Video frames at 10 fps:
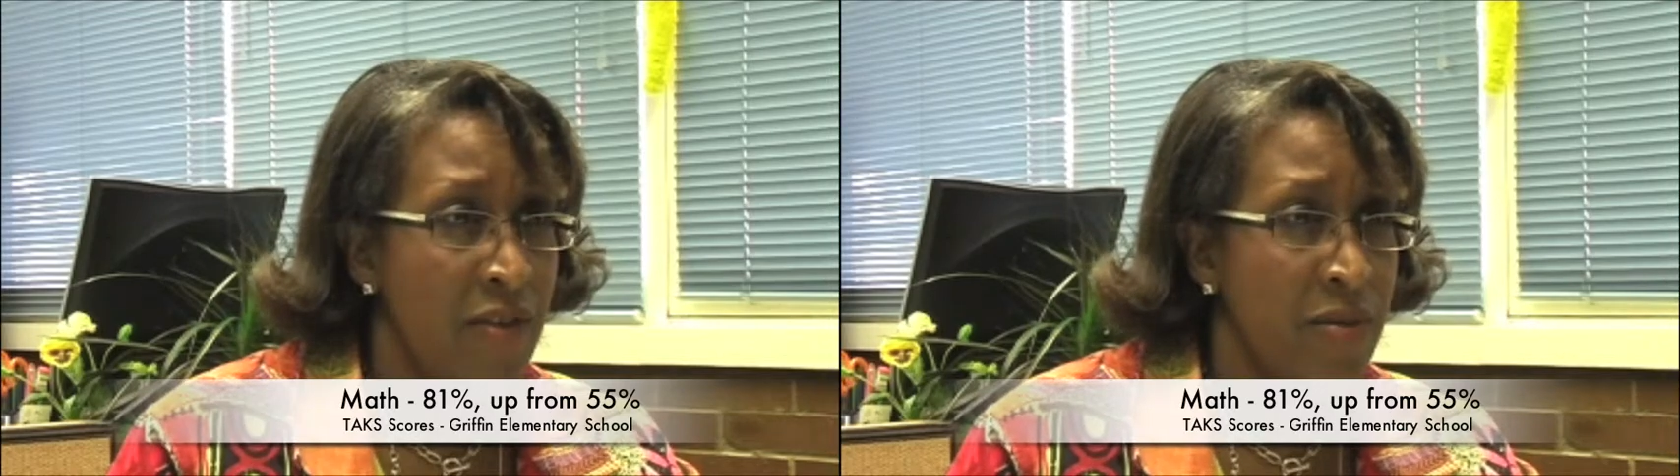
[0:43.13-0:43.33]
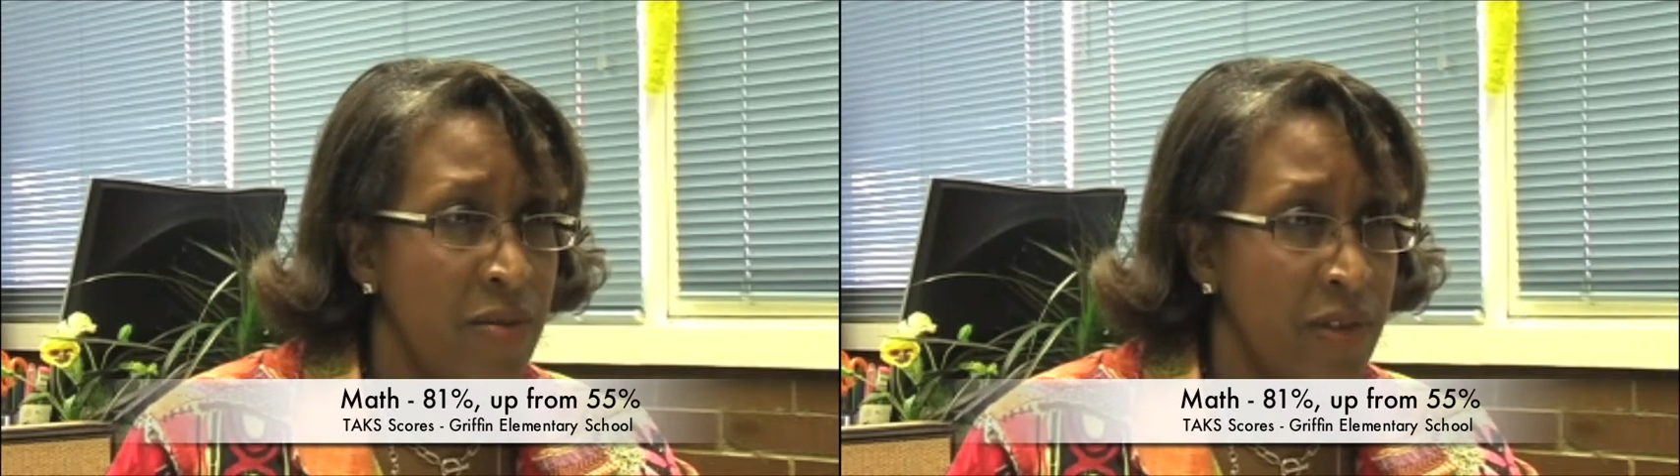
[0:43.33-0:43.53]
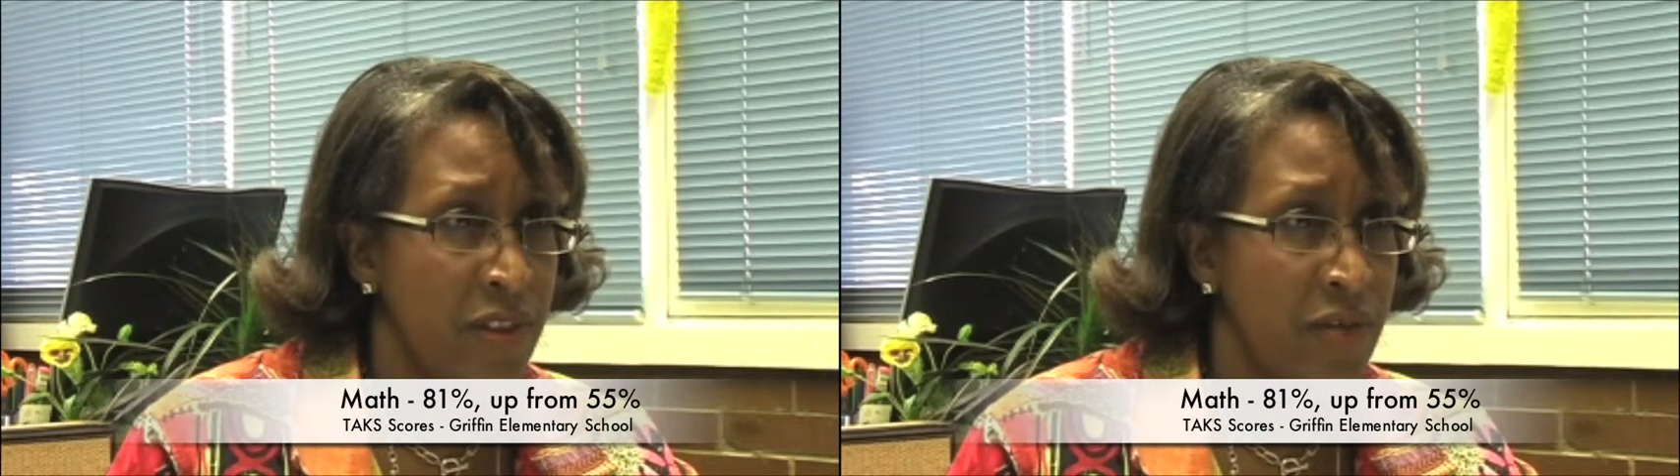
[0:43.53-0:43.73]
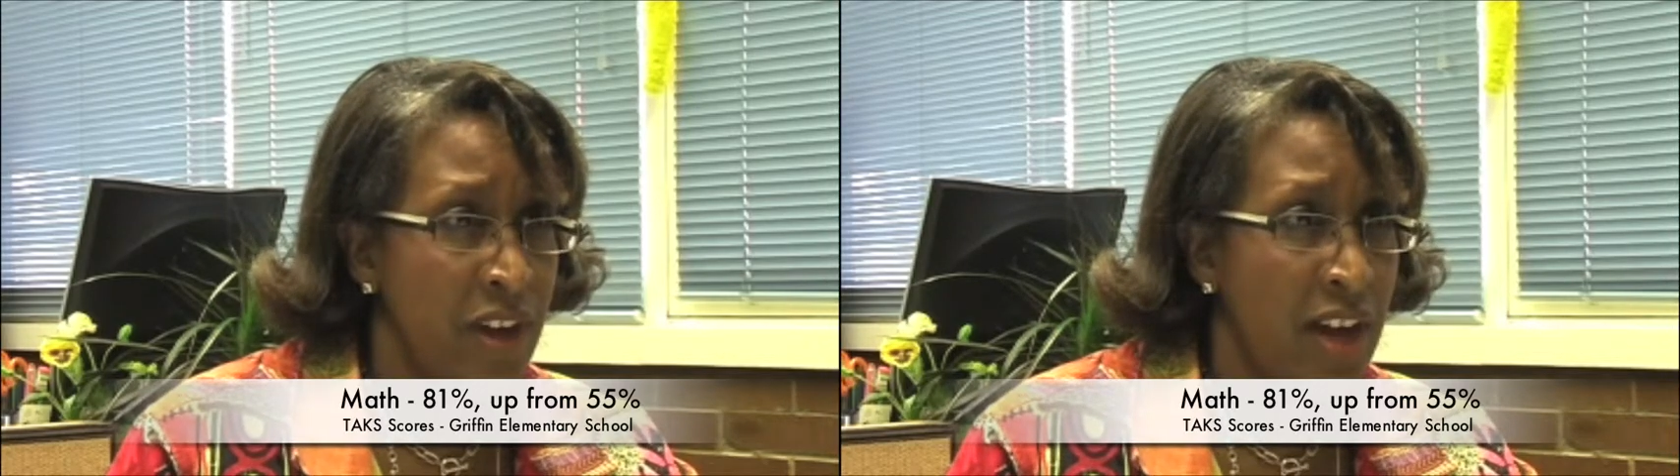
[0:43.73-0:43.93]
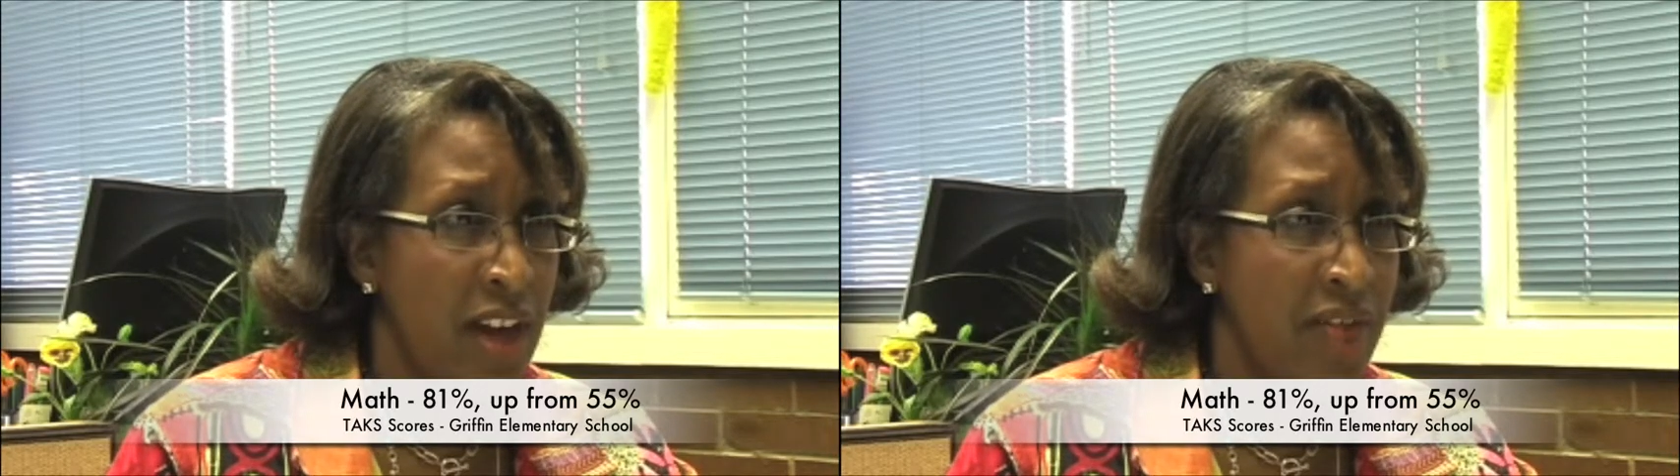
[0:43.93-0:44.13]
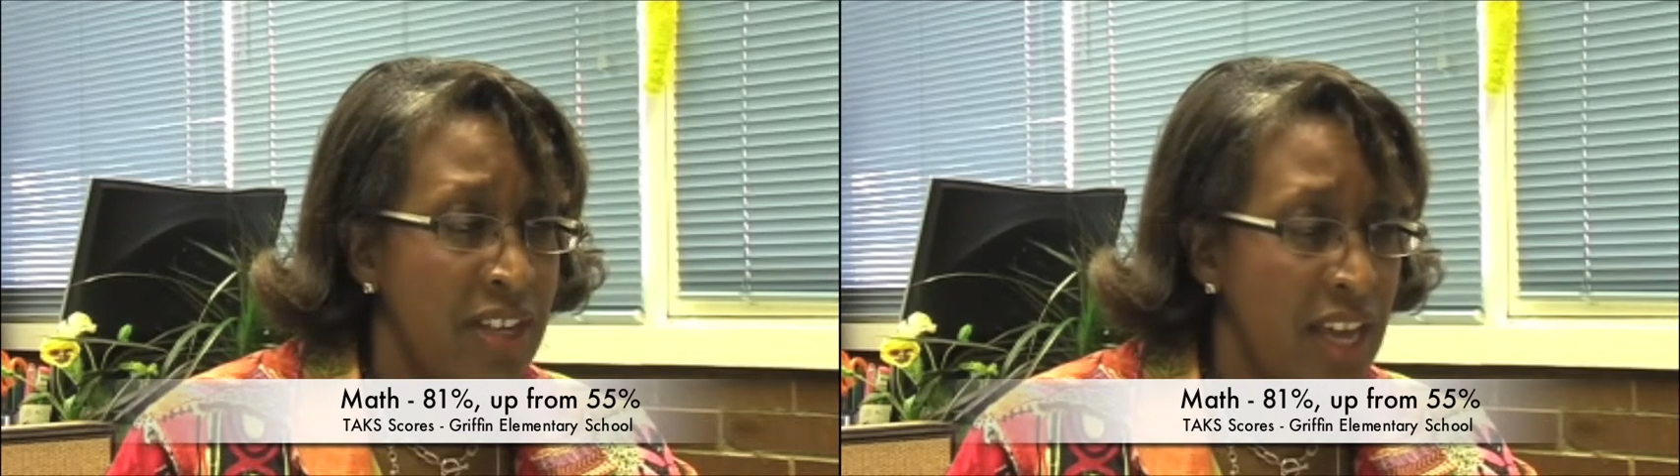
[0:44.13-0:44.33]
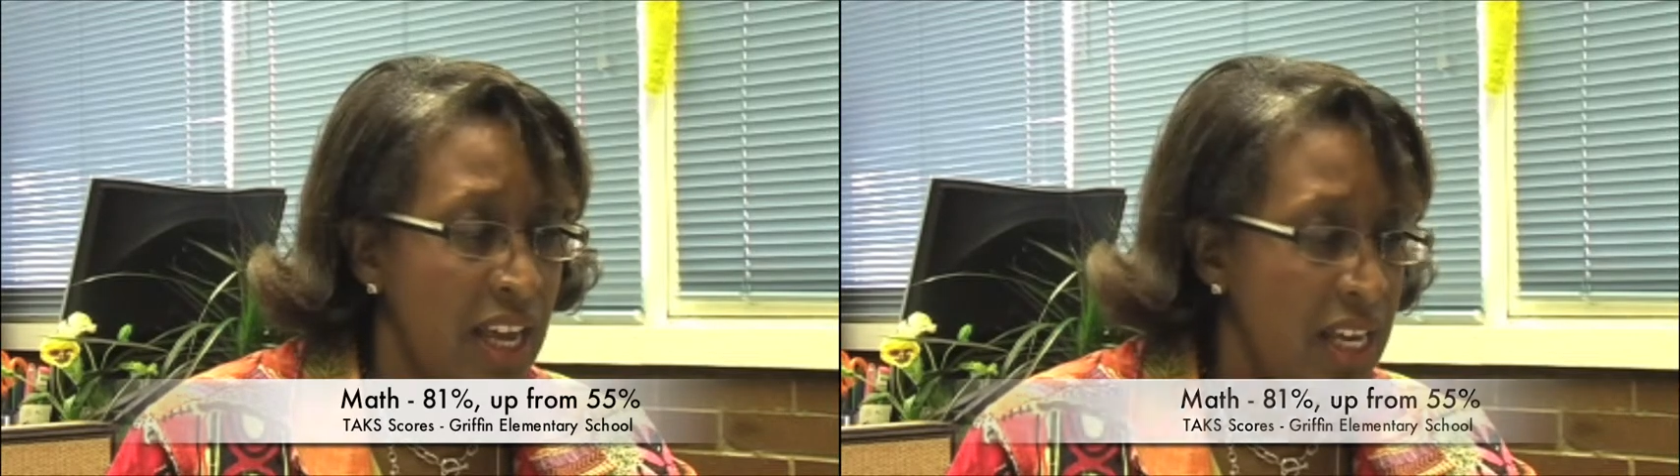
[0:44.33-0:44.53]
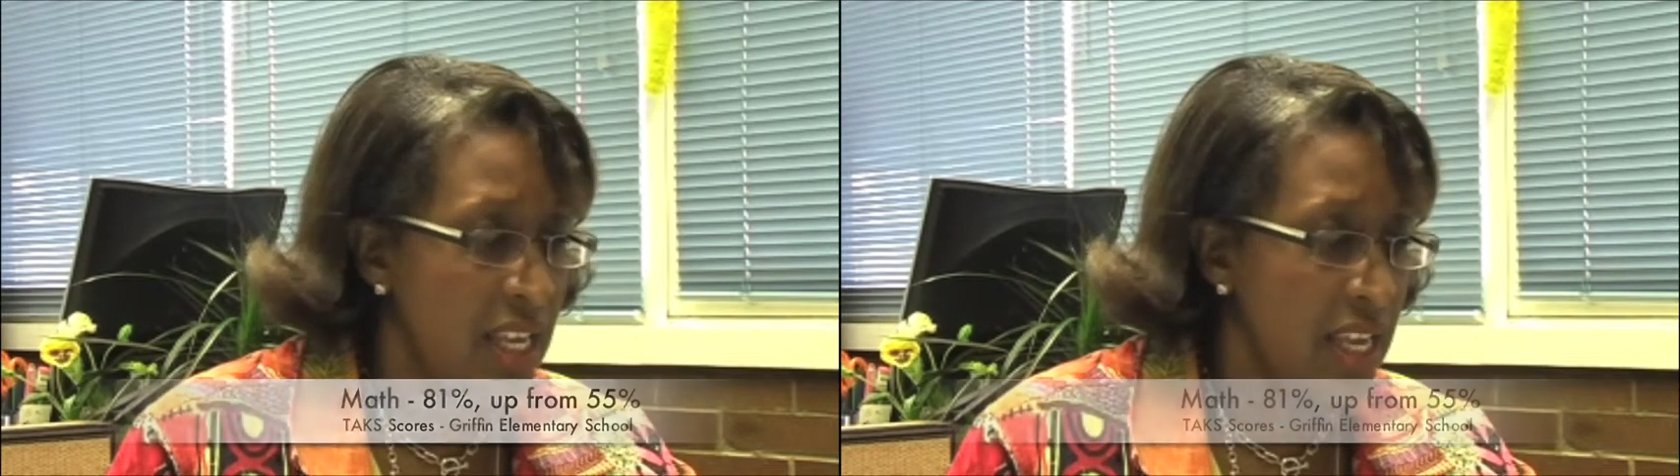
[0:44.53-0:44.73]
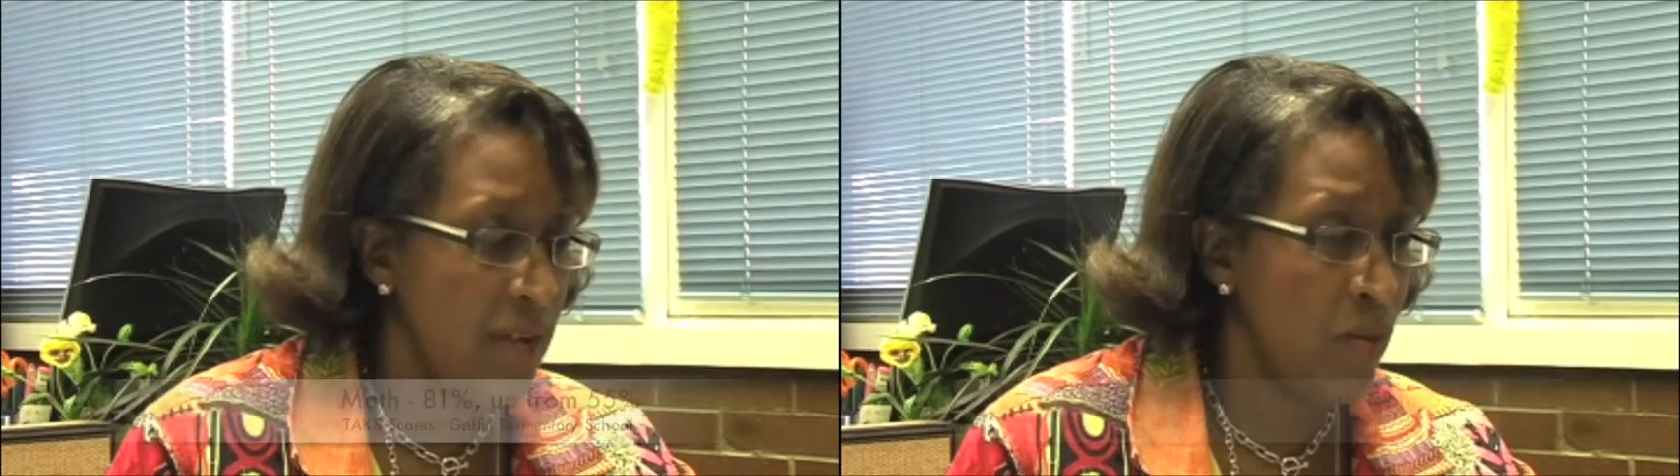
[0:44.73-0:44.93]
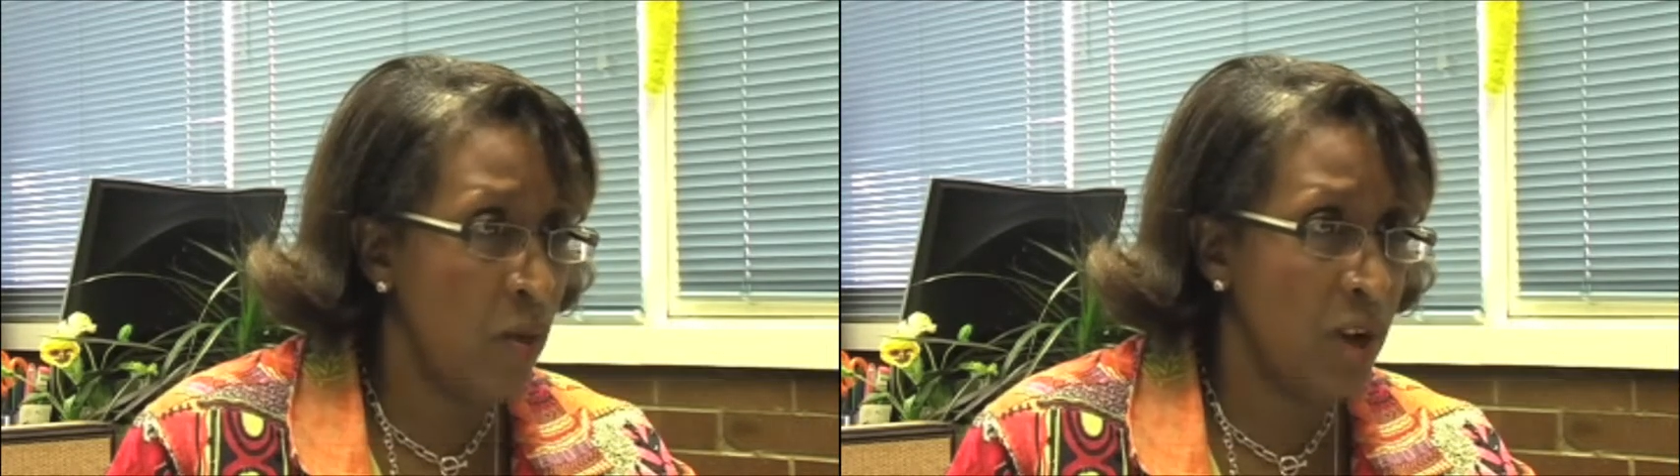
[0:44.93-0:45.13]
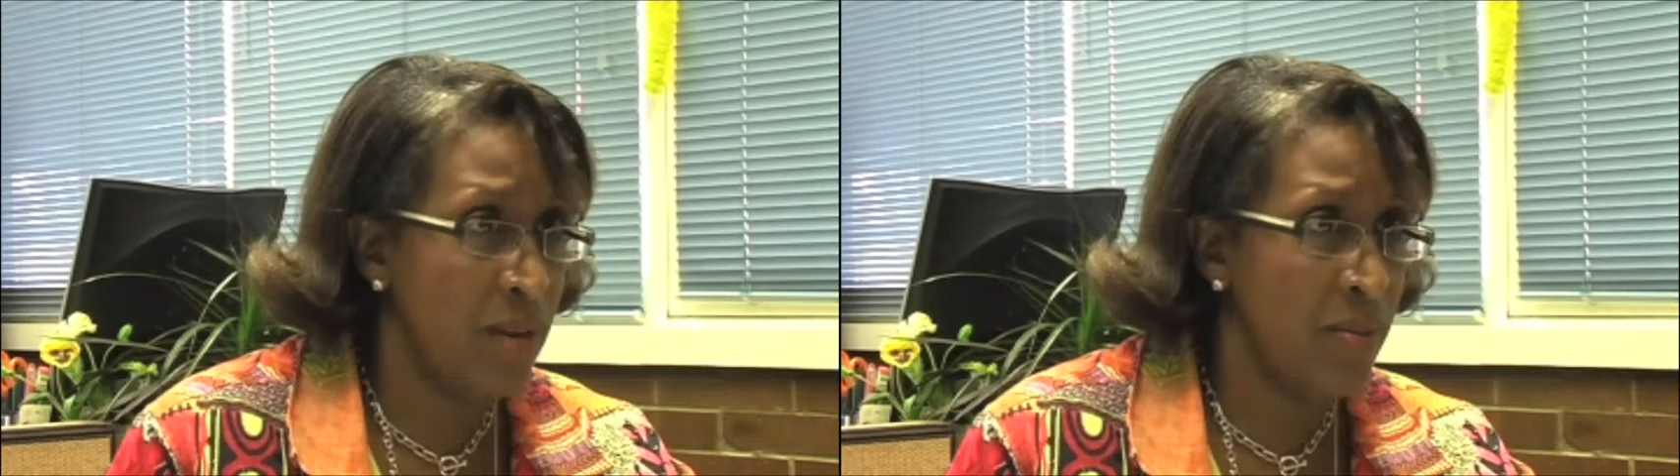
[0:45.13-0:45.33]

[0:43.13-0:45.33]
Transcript: from 55 to 81